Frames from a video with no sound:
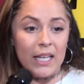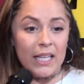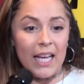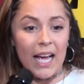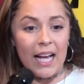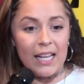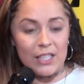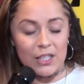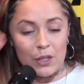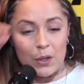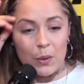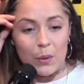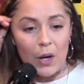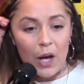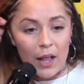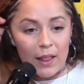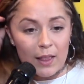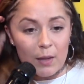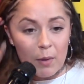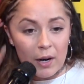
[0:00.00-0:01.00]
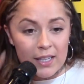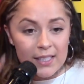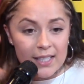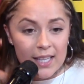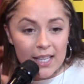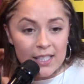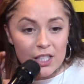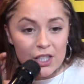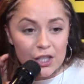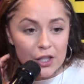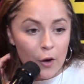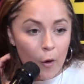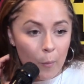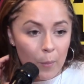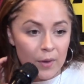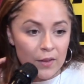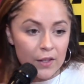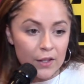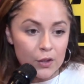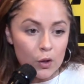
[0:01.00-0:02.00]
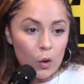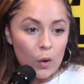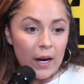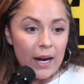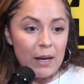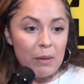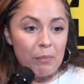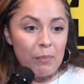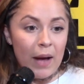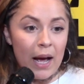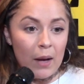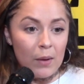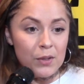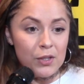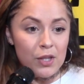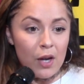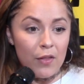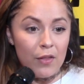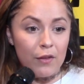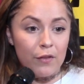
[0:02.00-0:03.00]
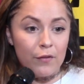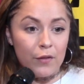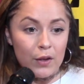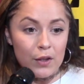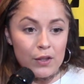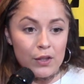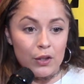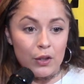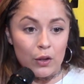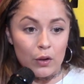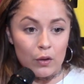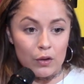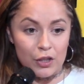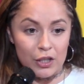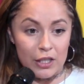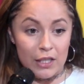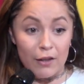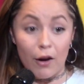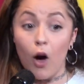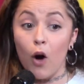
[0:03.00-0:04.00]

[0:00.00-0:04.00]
Yeah, so Lamar says she opened the door and pounced on the first girl she